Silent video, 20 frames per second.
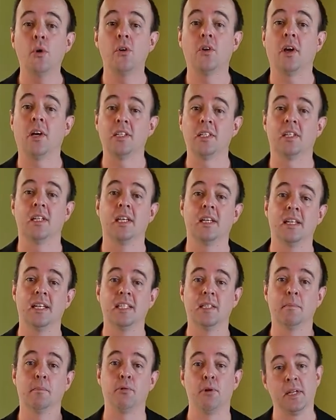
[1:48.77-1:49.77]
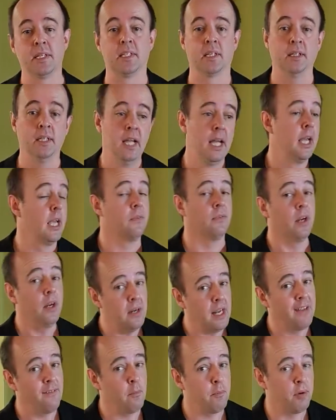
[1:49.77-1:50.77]
you're going to need is a printer. If you
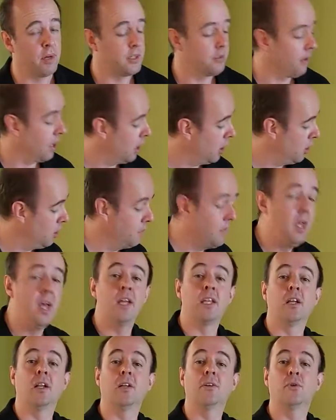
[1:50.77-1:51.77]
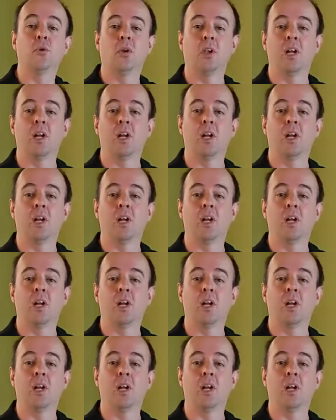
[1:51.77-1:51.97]
don't have a printer at home, your local